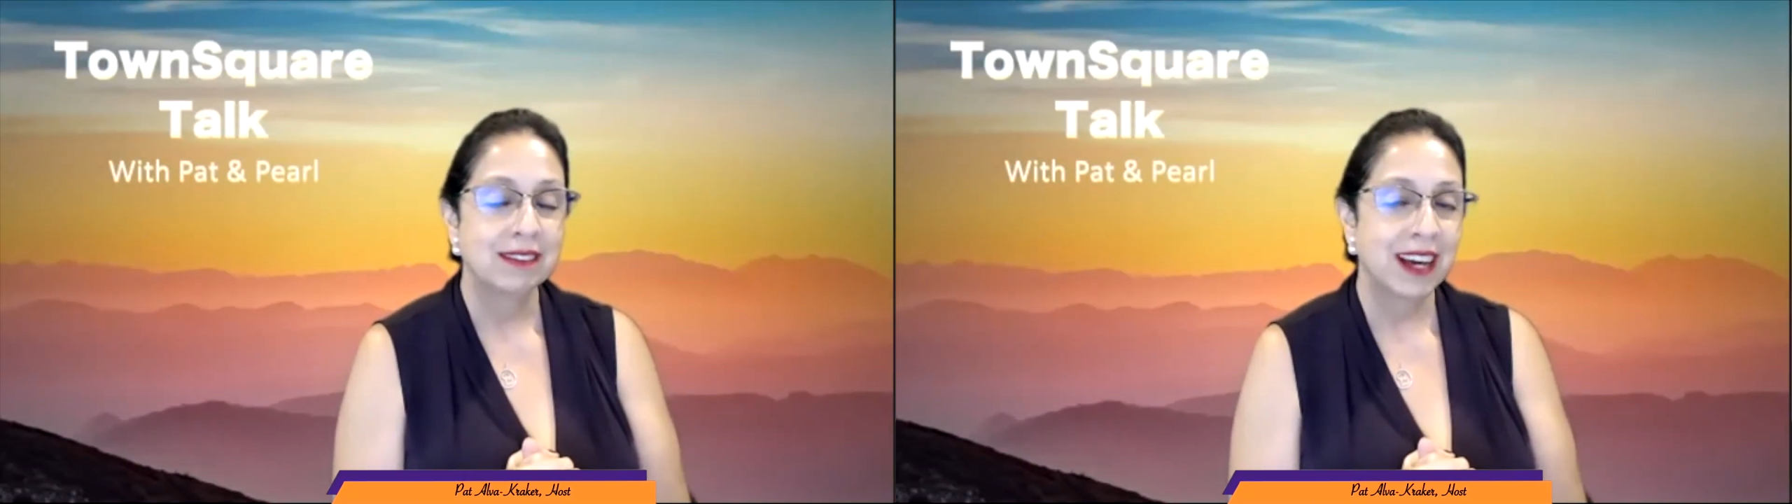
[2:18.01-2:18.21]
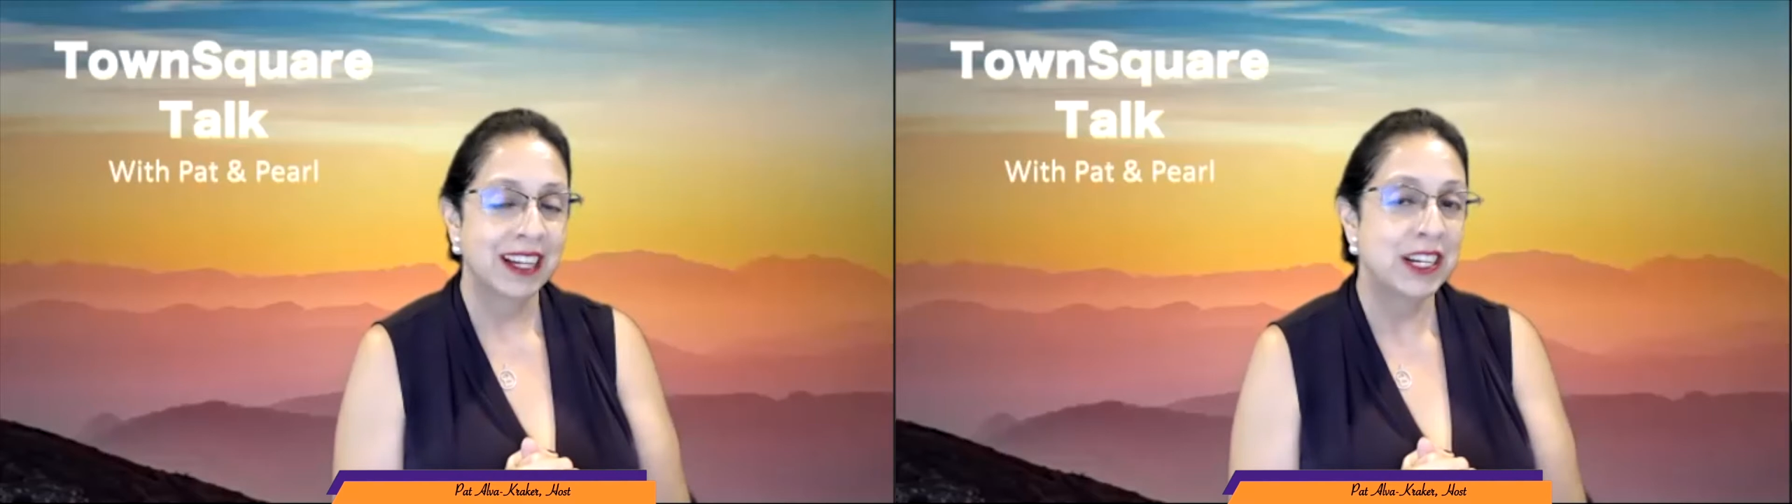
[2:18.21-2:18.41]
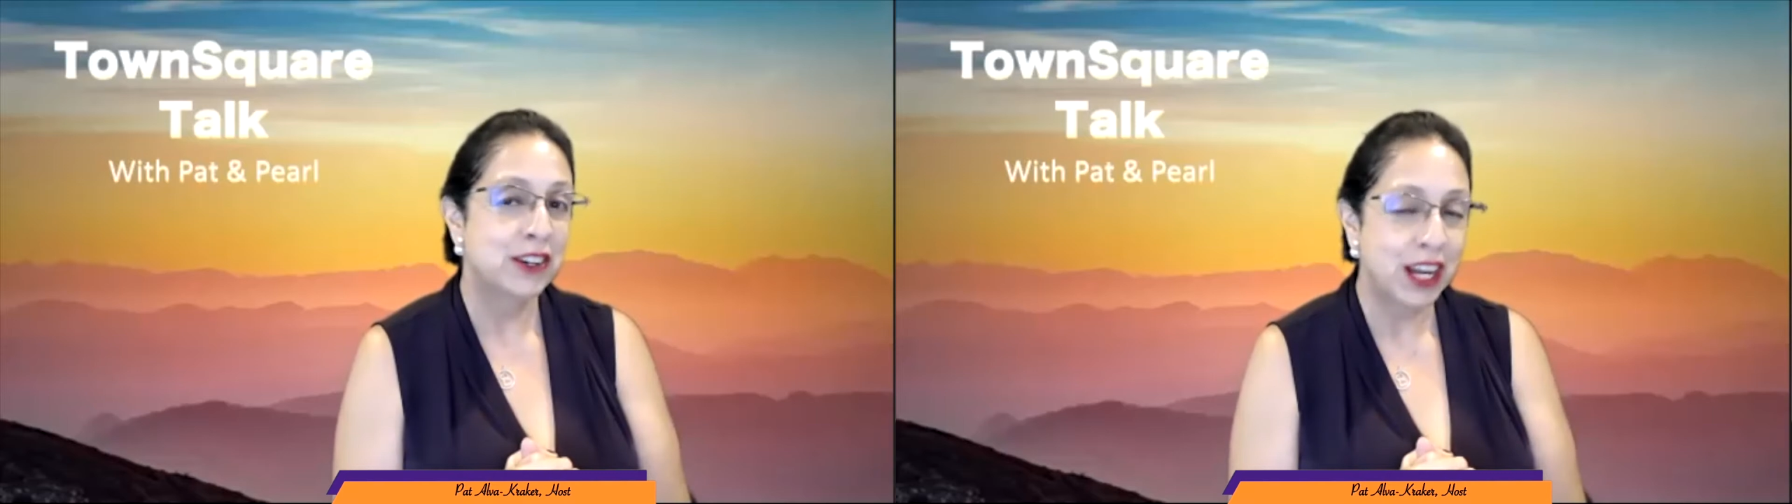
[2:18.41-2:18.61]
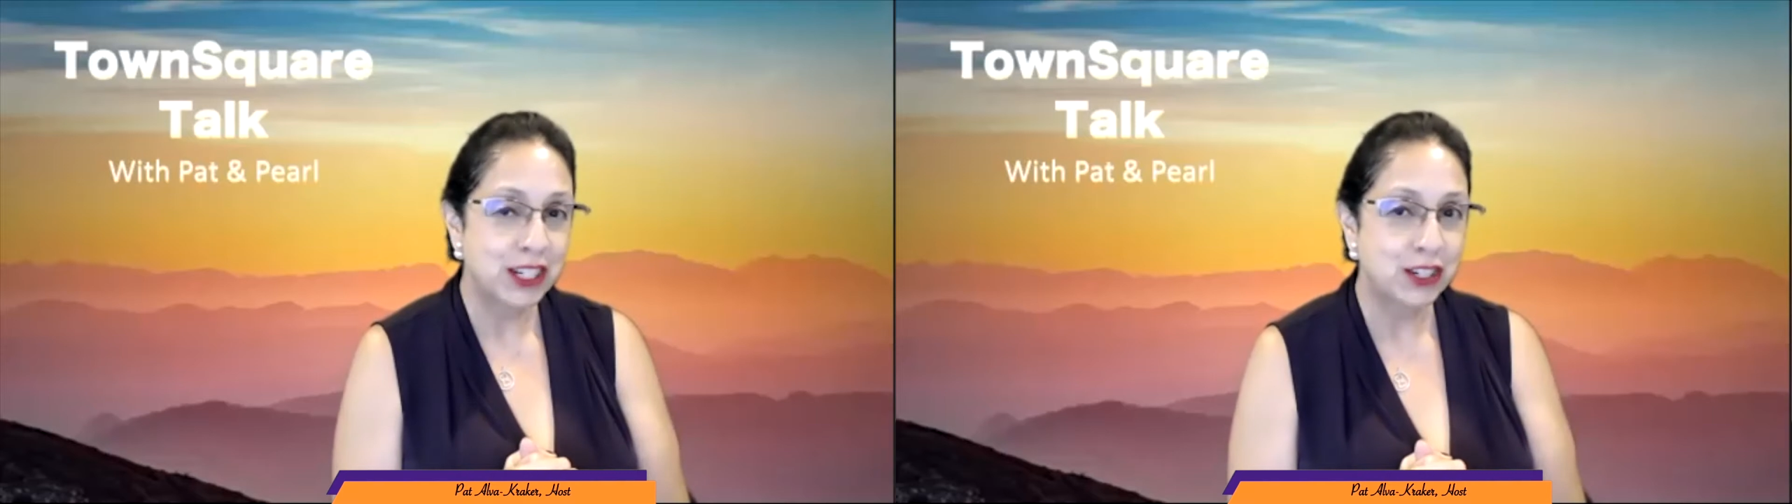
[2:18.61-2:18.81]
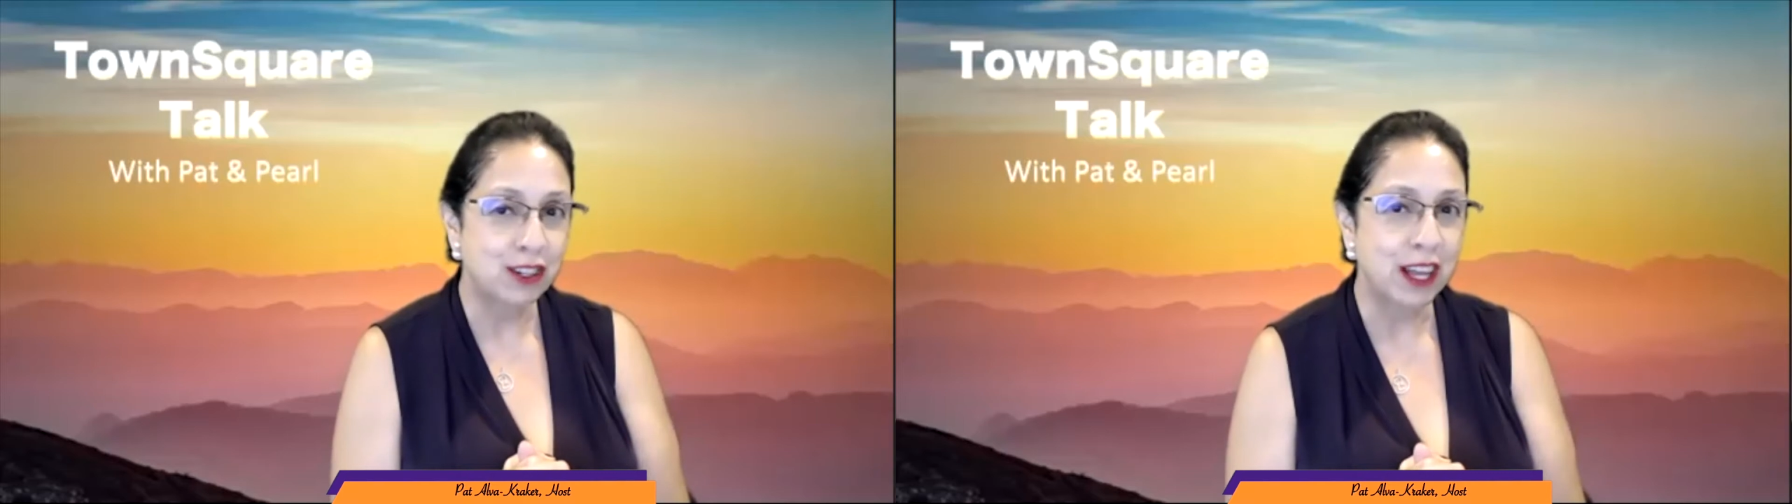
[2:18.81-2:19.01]
an
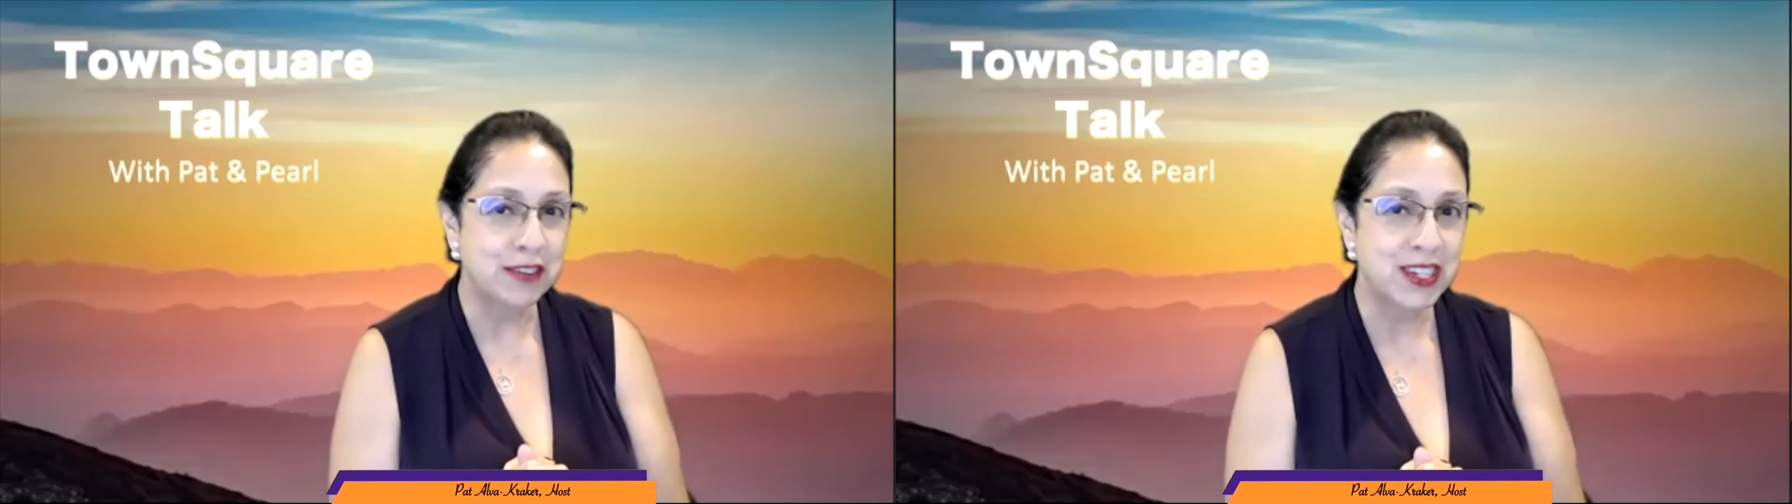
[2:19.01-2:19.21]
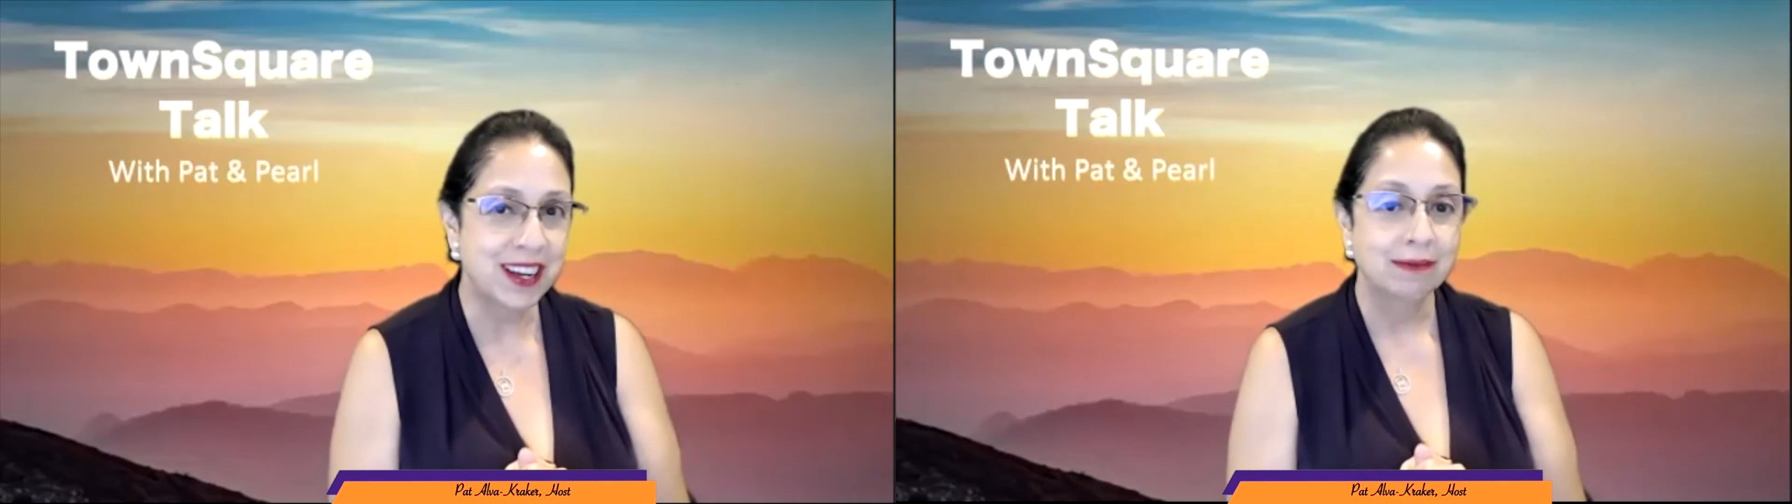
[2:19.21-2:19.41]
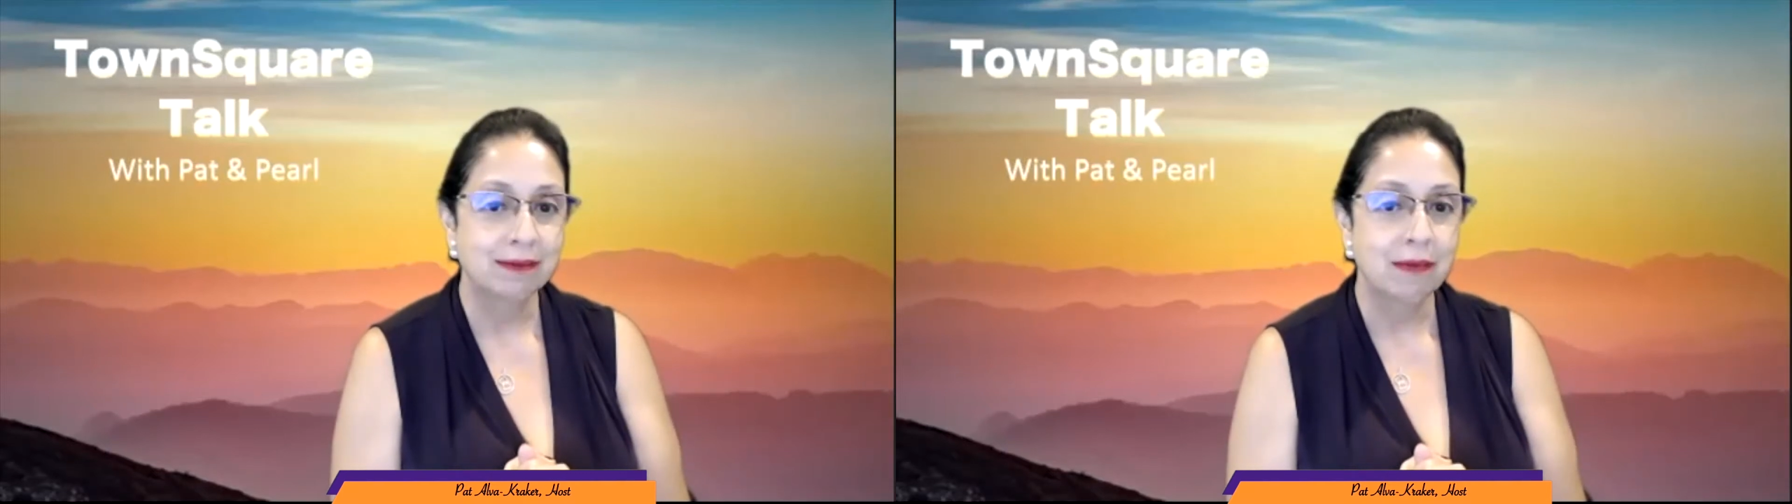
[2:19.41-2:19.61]
international lifestyle?